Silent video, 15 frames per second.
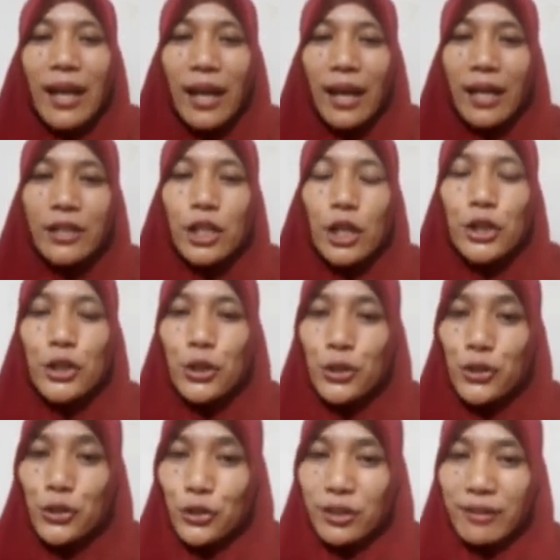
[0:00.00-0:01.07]
And you
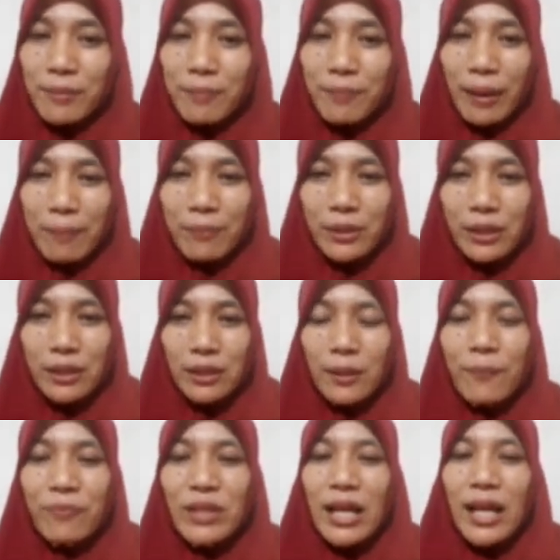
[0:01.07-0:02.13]
should
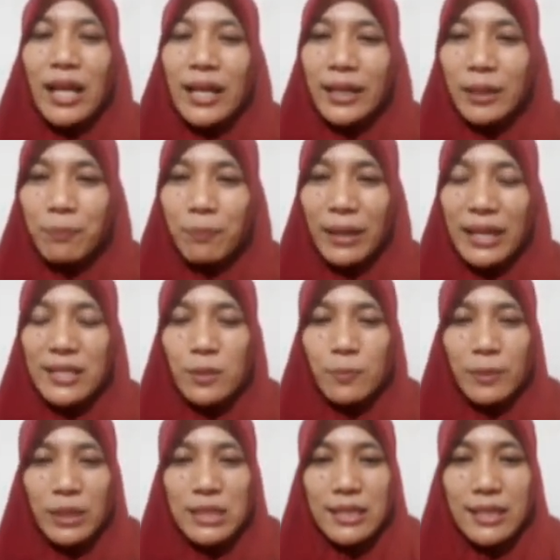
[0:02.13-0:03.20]
remember, replay
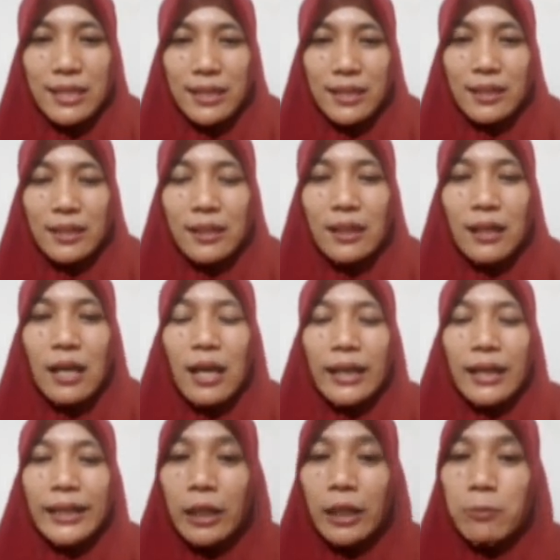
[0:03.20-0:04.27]
speech here
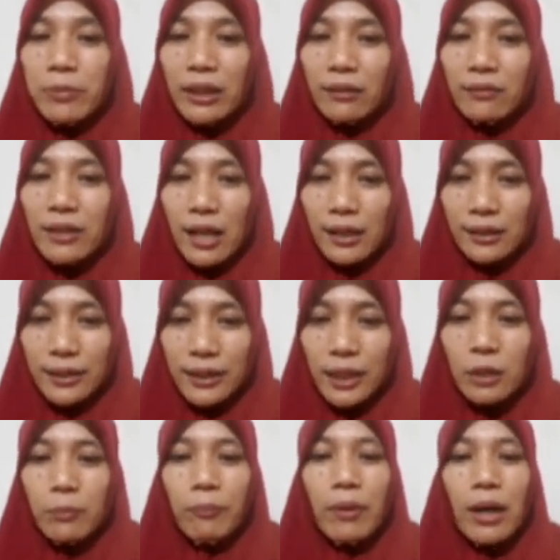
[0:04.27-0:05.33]
can be
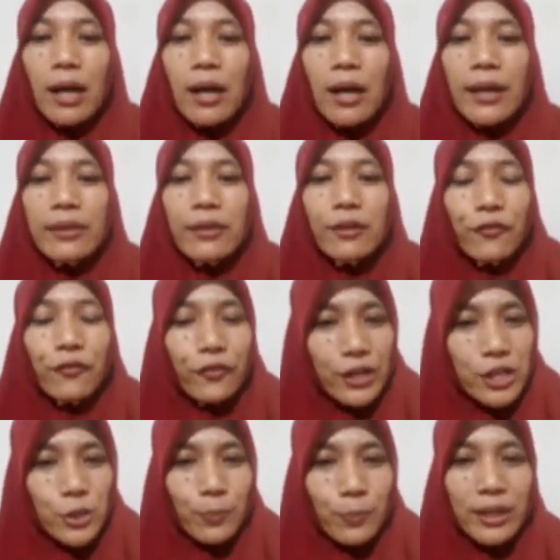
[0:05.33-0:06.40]
conducted by the
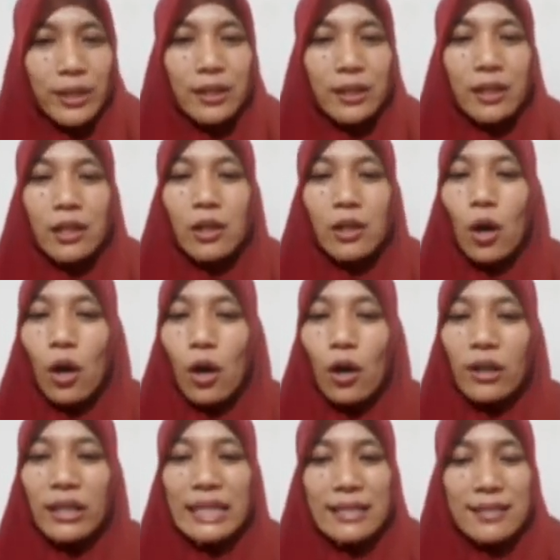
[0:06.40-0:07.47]
first speaker
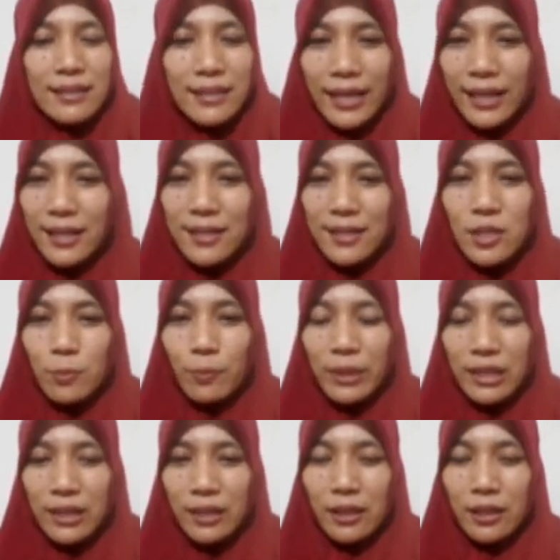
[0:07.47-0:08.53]
or the second
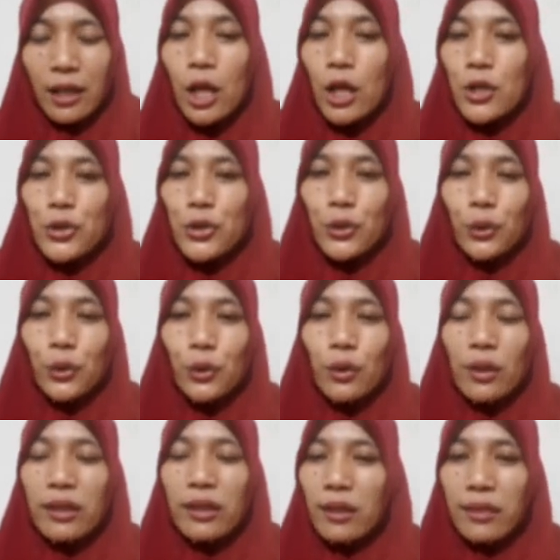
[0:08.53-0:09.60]
speaker.
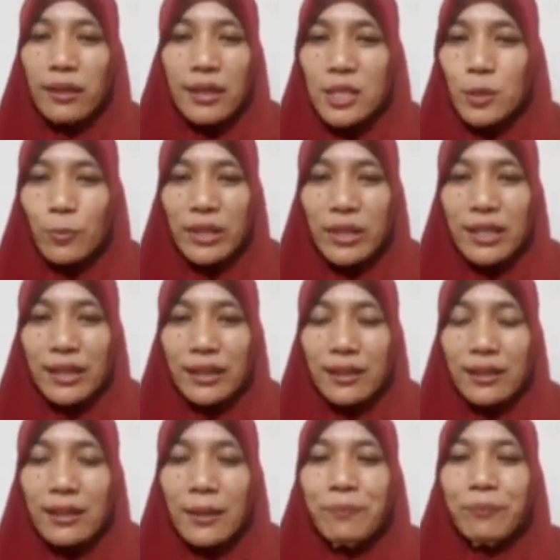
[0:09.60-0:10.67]
So the third
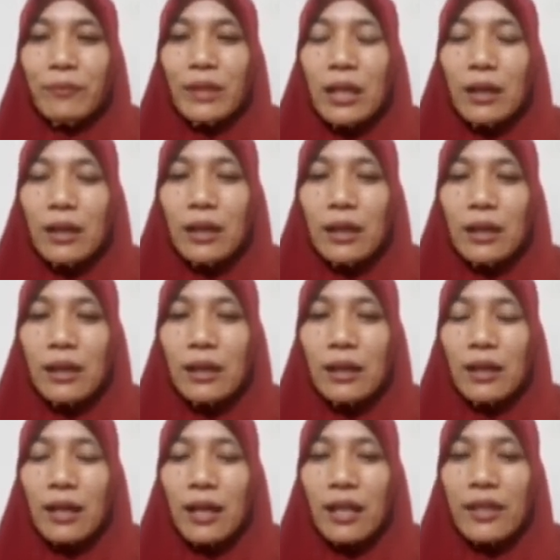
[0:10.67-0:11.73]
speaker,
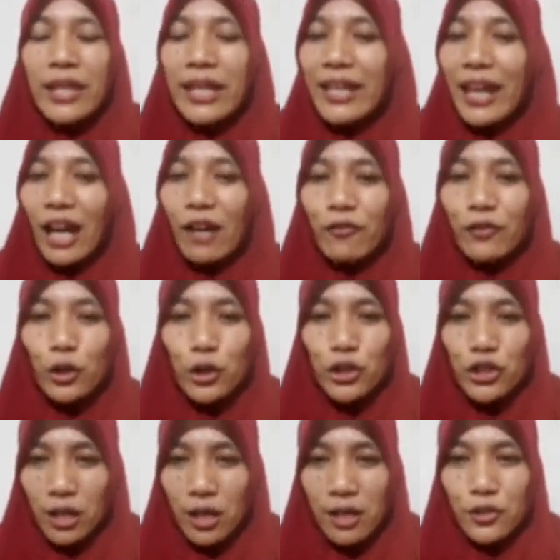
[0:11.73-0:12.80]
they have no
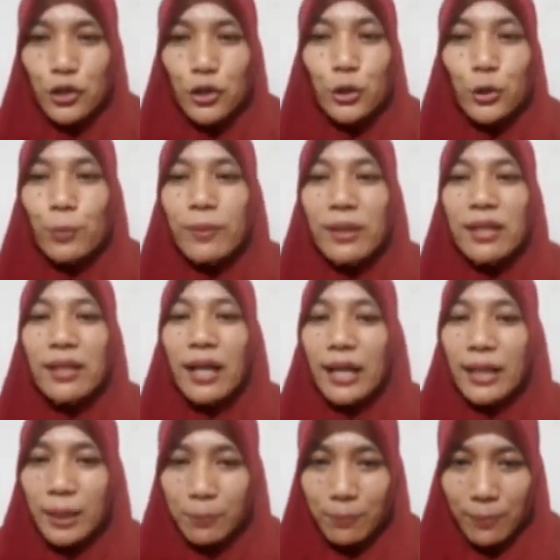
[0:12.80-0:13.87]
chance to be
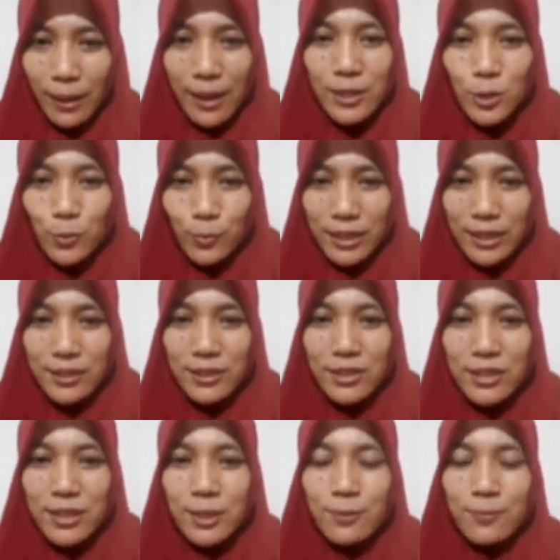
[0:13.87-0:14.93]
reply
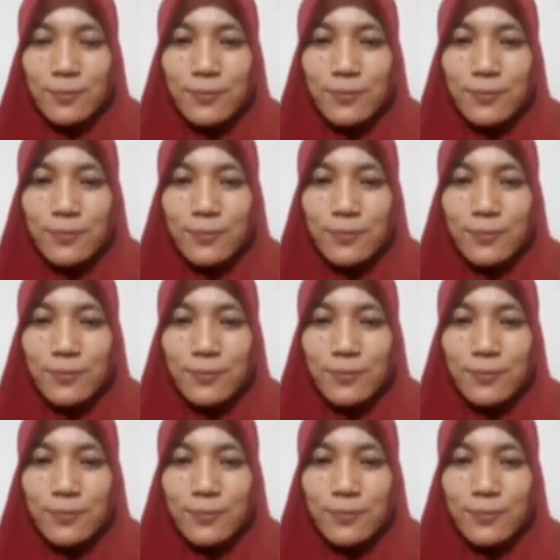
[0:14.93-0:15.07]
speech.